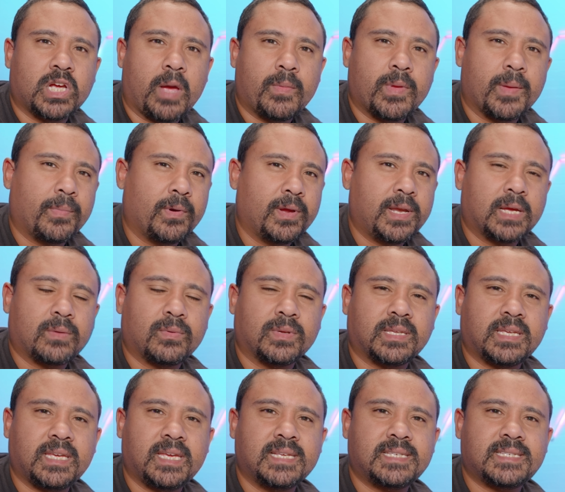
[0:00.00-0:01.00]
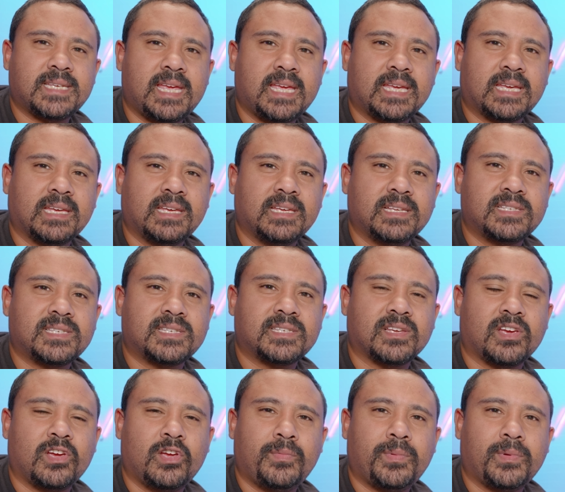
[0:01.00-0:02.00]
I'm your boy Nick with Gear Seekers.
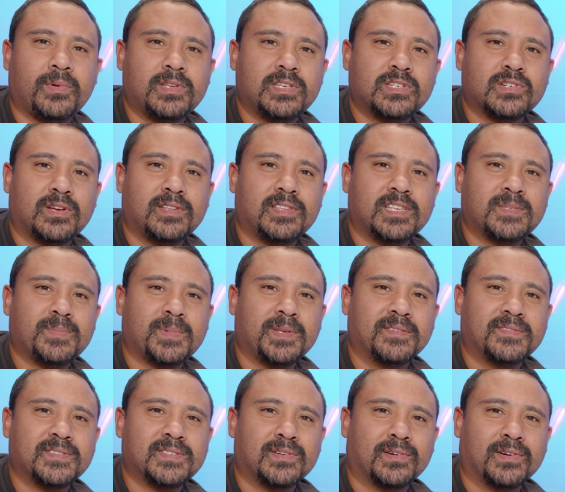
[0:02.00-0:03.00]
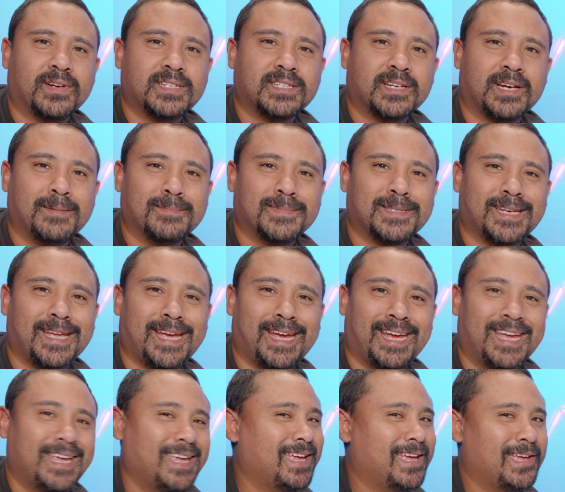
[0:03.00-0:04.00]
I hope you enjoyed this bit of story time
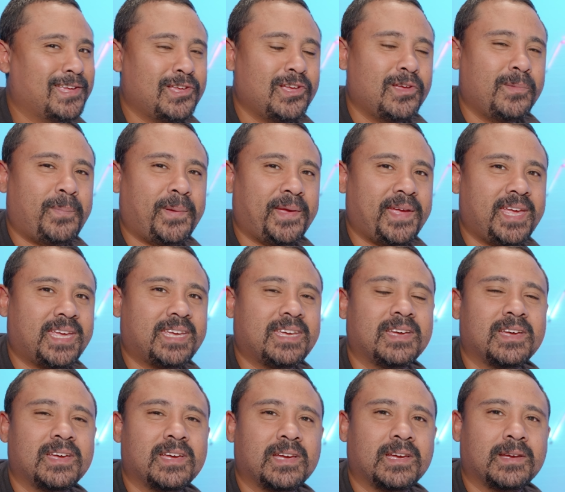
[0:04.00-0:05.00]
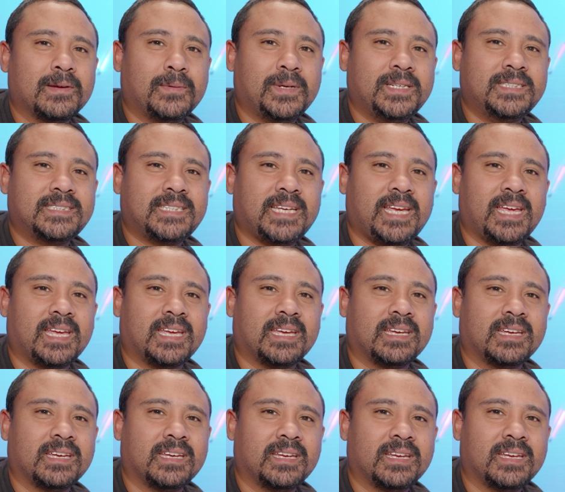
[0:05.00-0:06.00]
today. You peek, we
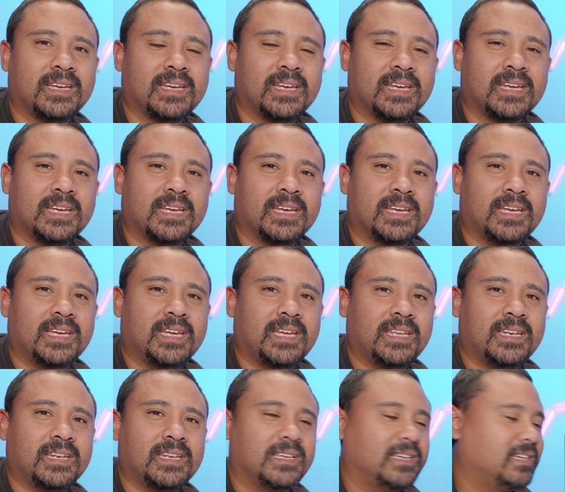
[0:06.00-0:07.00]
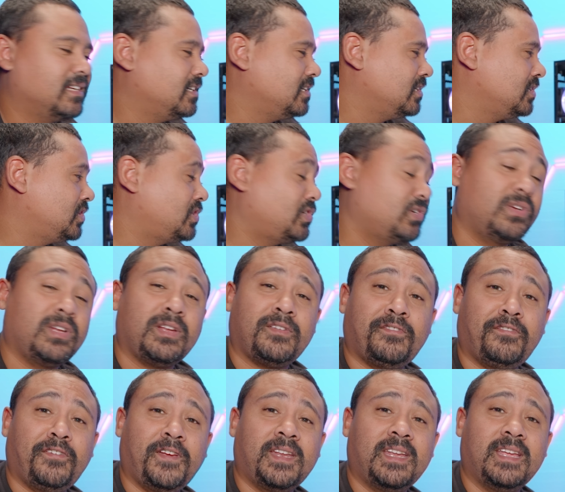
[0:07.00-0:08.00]
seek. And should it
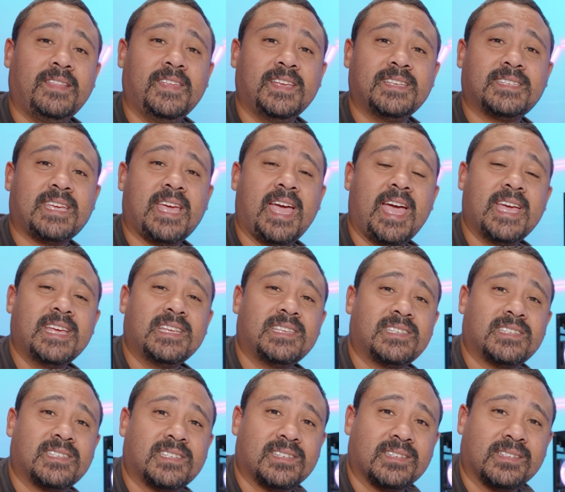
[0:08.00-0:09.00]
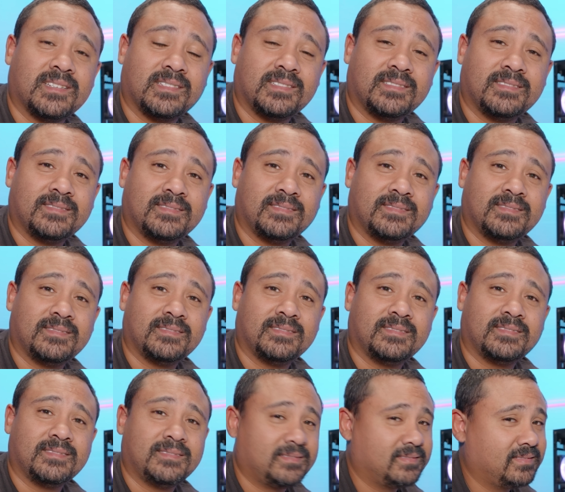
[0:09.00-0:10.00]
fit in this case?
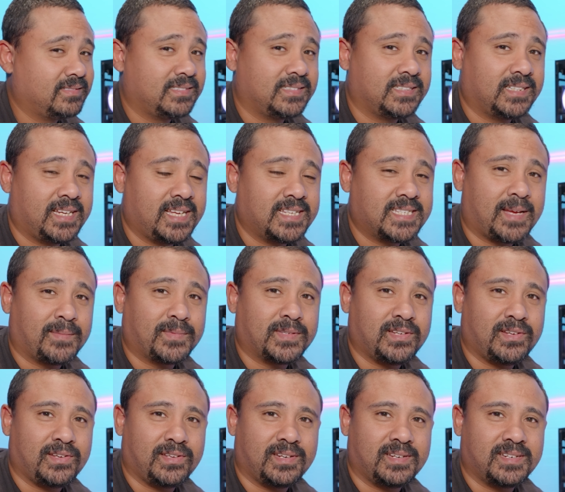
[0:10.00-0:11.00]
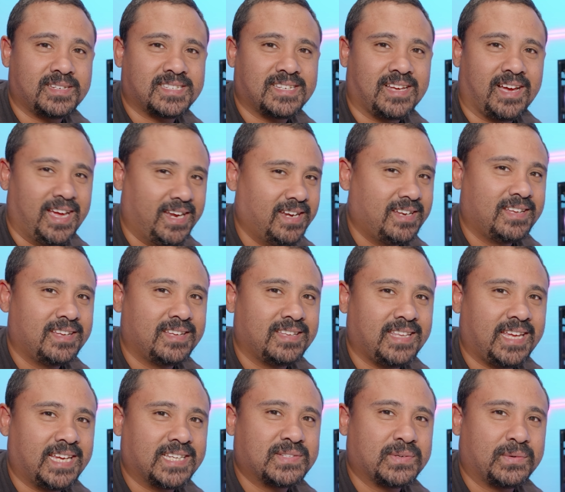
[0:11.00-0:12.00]
It's up to you to decide.
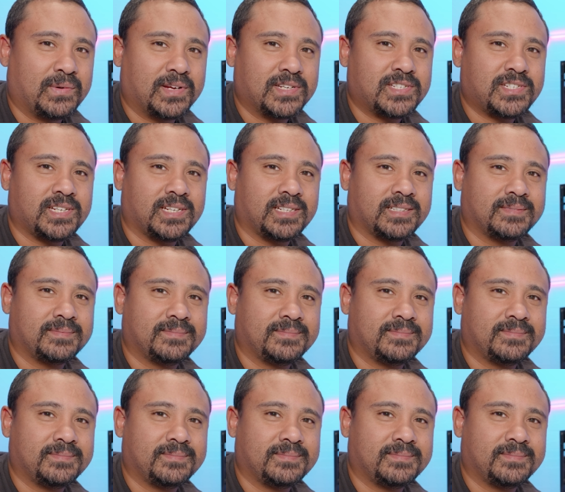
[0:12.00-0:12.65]
Thanks for watching.